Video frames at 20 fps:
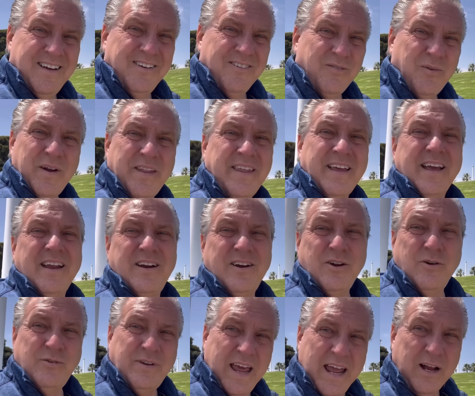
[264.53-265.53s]
What are they going to
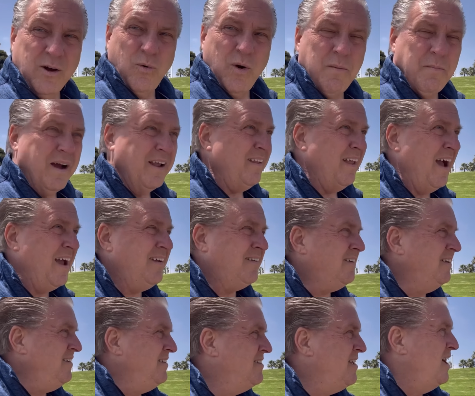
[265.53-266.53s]
do? Take away my
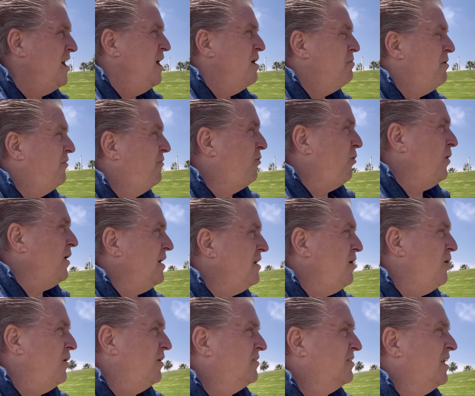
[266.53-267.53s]
license? Before you
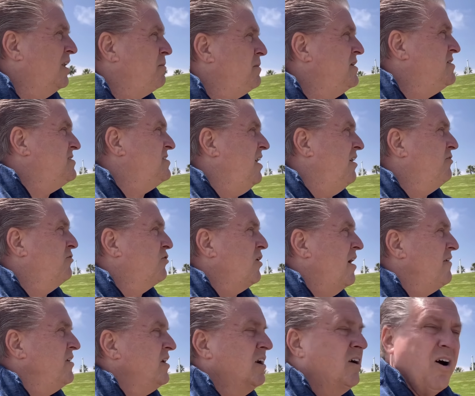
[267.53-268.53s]
know it, it's going to be self
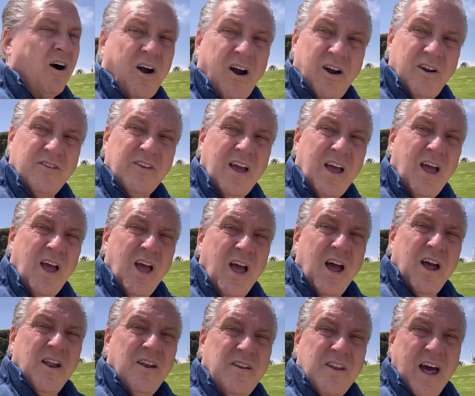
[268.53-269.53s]
driving cars.
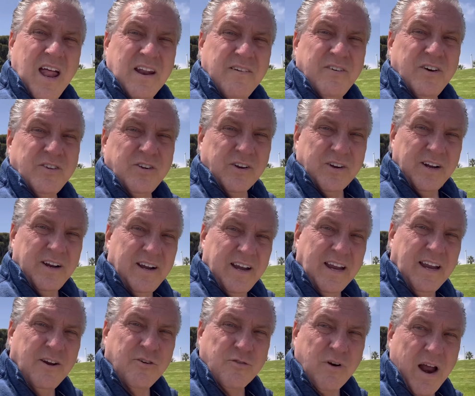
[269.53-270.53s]
None of us are going to
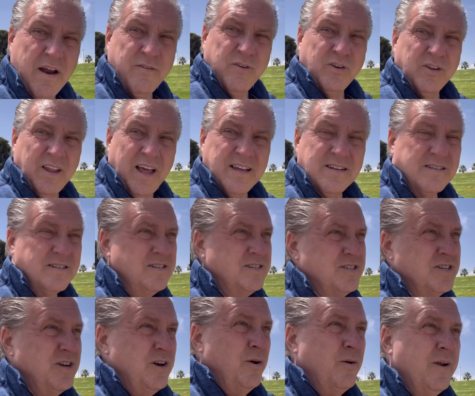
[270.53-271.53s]
need a driver's license
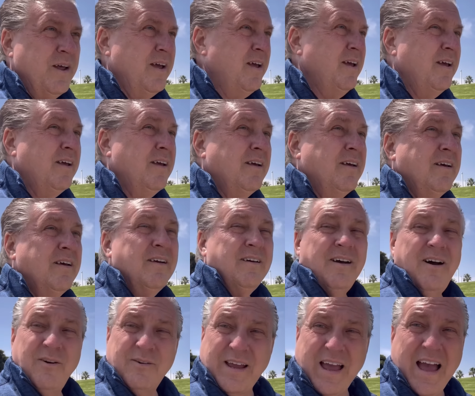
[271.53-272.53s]
soon.
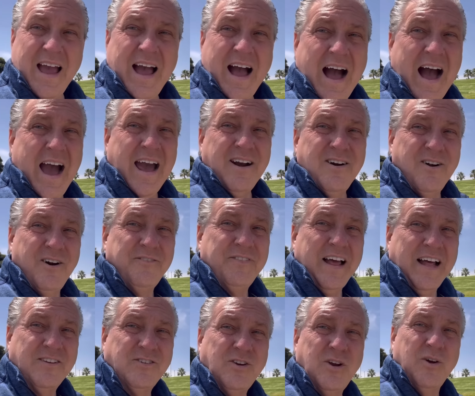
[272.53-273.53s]
Okay, I don't know if
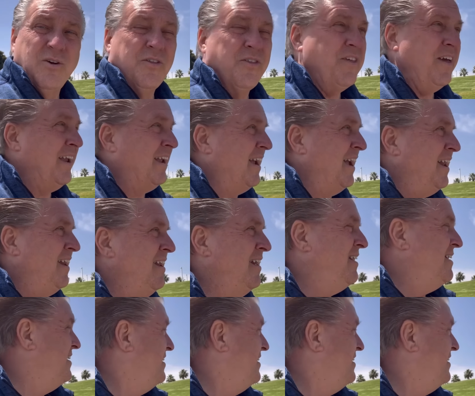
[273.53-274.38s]
that's your thinking,